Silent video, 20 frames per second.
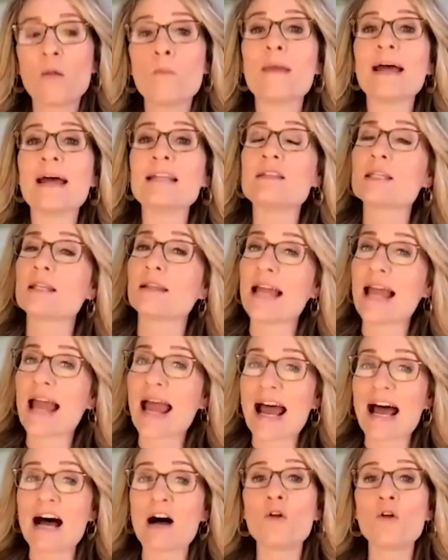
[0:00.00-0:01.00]
mentally
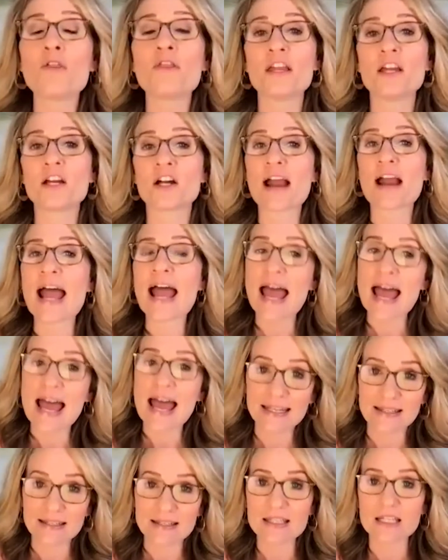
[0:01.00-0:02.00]
healthier
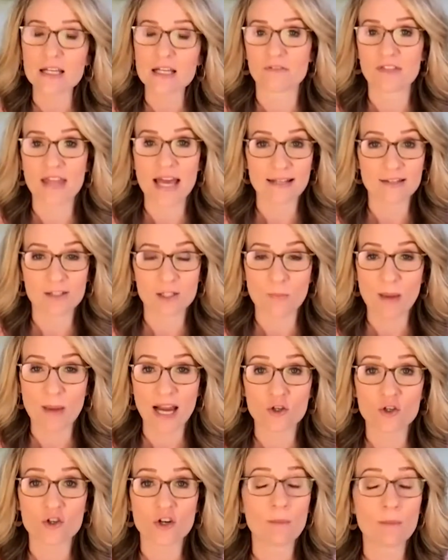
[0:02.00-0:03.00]
end of that
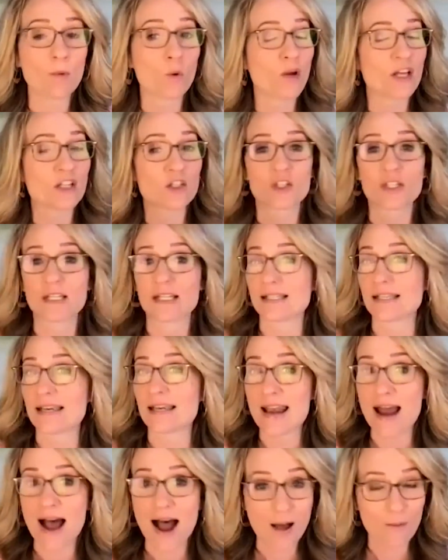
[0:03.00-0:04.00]
spectrum, which does
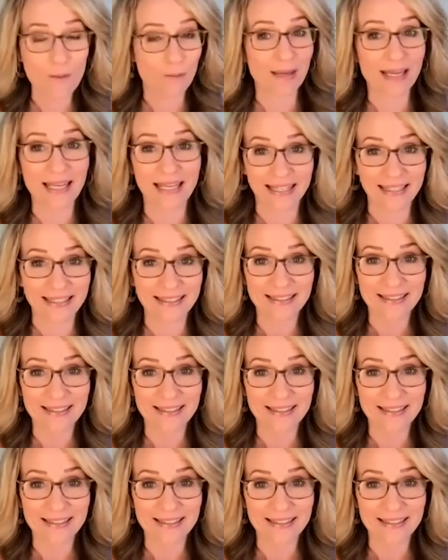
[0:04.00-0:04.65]
not mean